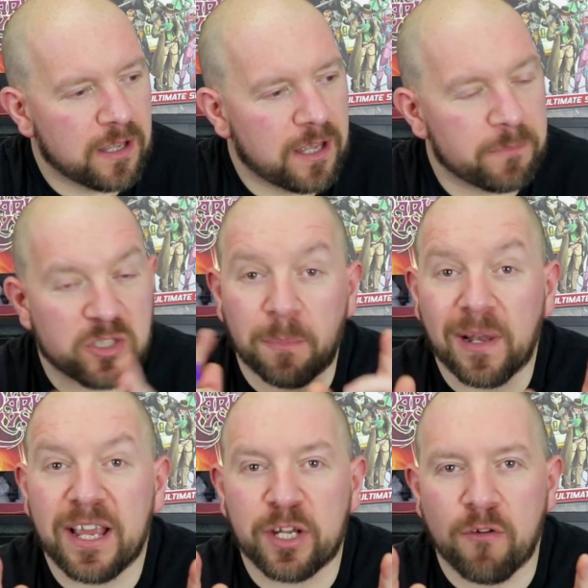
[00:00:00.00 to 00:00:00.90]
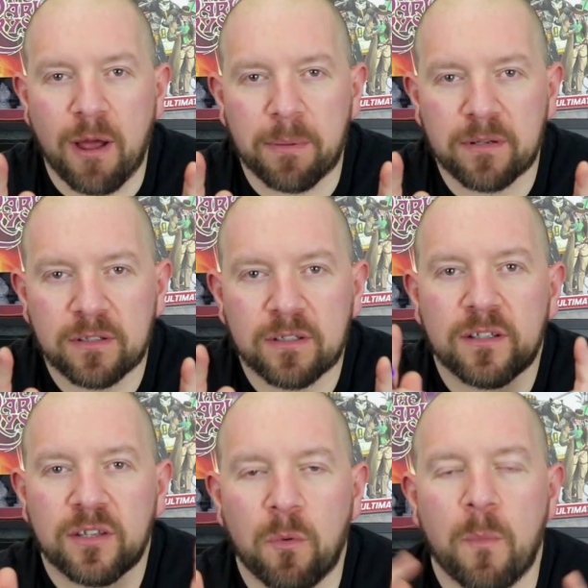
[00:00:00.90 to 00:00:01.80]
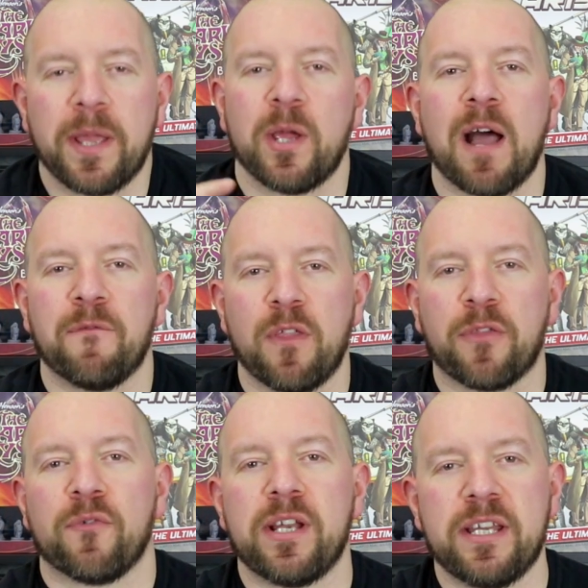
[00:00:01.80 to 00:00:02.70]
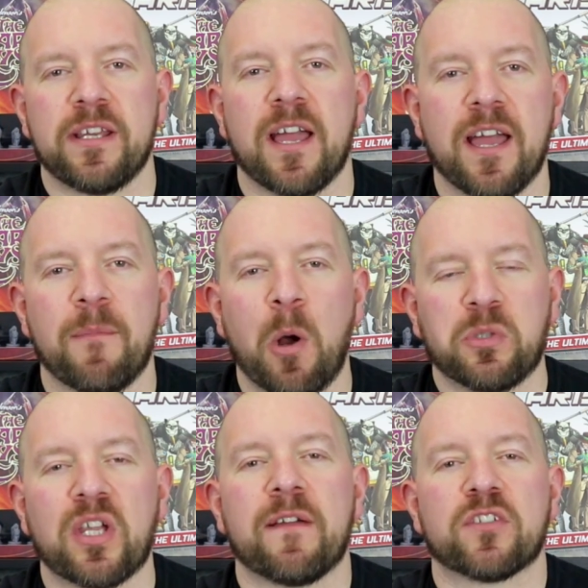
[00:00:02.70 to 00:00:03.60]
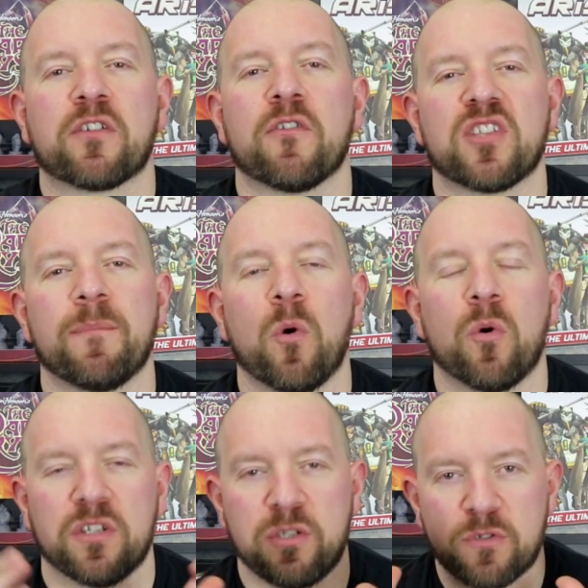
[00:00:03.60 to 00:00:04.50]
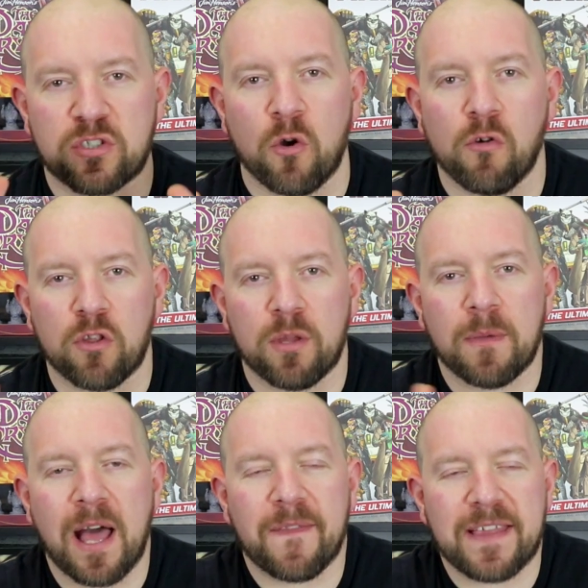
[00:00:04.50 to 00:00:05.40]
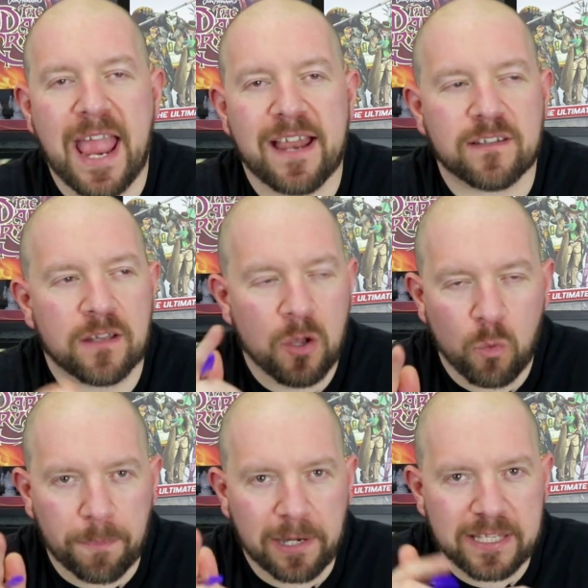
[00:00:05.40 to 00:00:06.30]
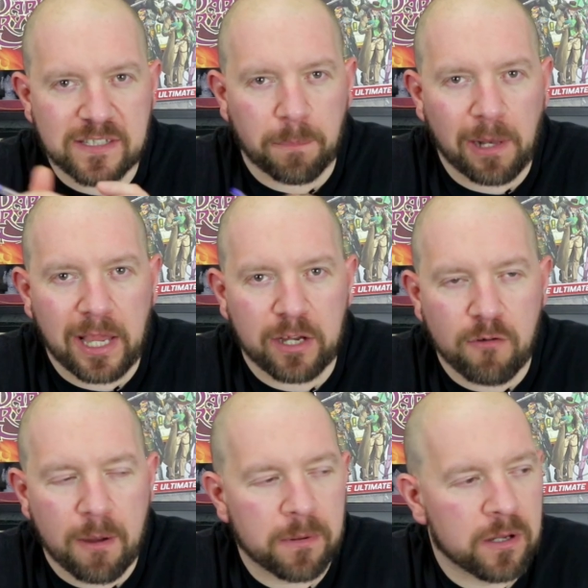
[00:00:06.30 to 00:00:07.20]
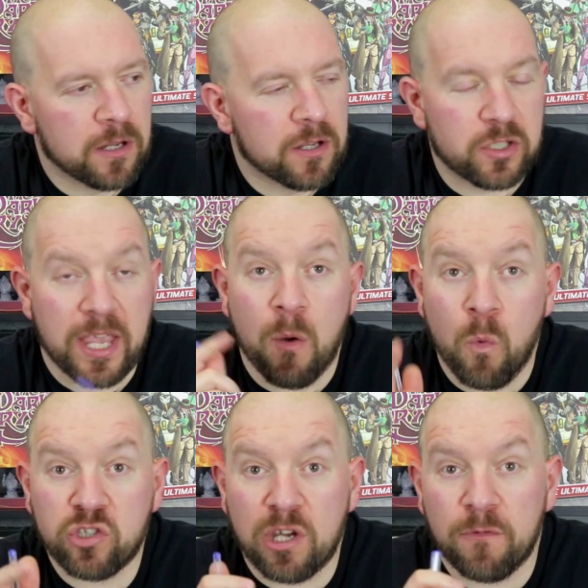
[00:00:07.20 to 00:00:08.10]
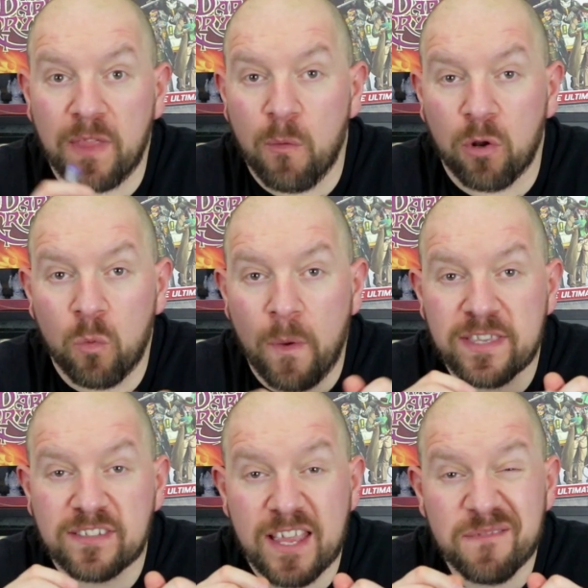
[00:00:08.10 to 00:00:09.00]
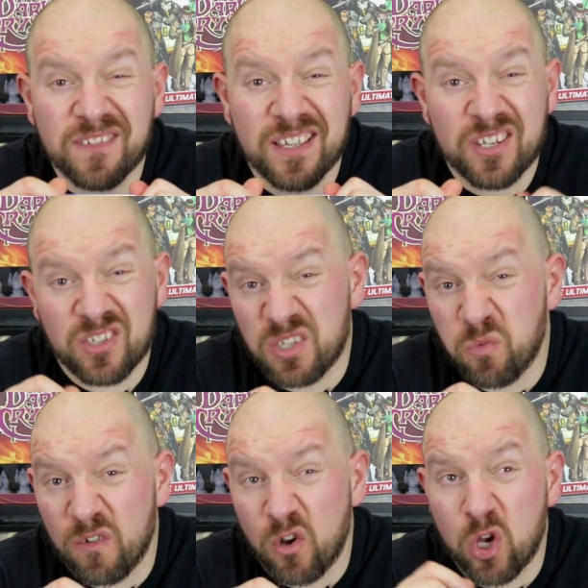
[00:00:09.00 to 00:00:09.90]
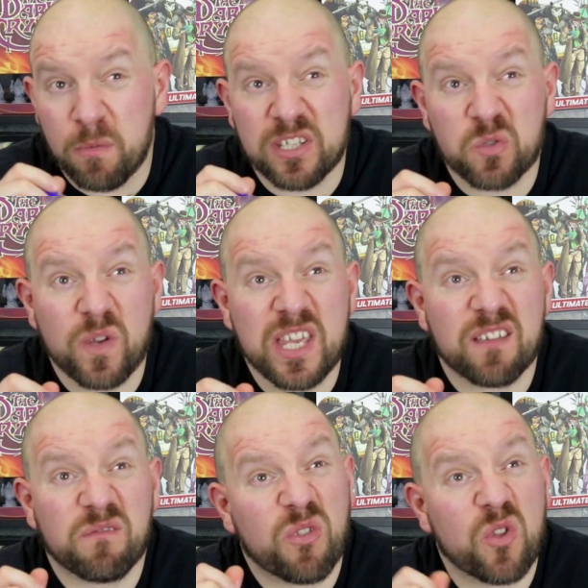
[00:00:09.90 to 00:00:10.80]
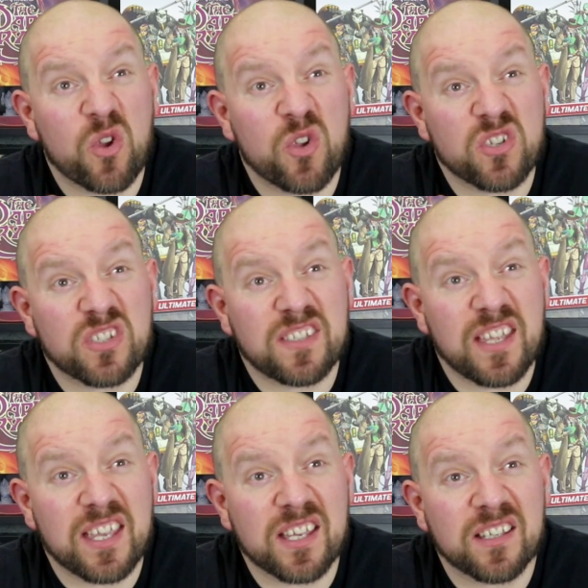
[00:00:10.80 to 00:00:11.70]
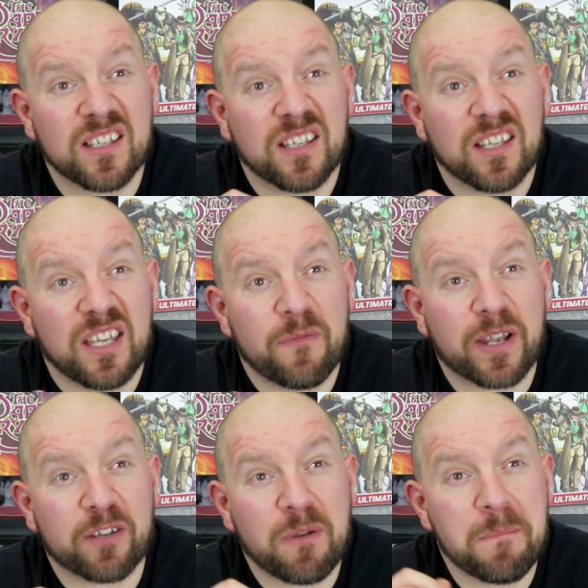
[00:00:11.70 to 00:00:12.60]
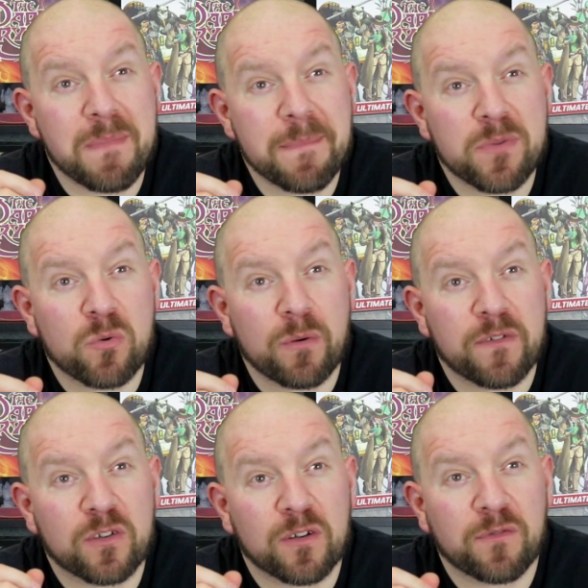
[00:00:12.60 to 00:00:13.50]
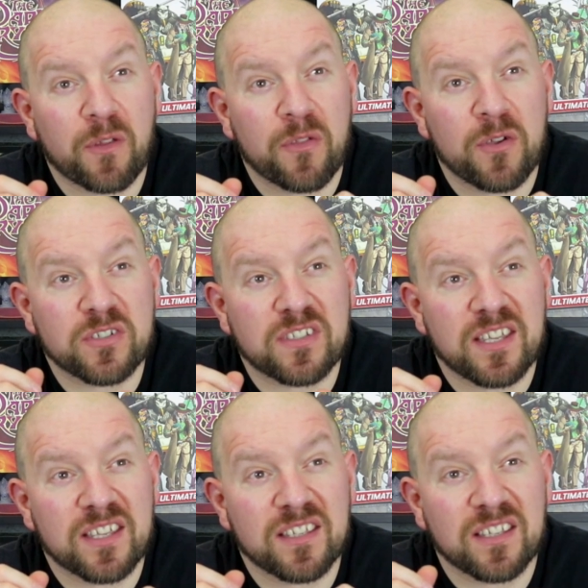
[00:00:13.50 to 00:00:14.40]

Supply grab, the one where you have the 3 objectives across the board and you score on them at the end. We played supply grab. So yeah, watch out for that one on Wednesday. So that's what I've got coming this week. Thursday, if I can remember what we've got for Thursday.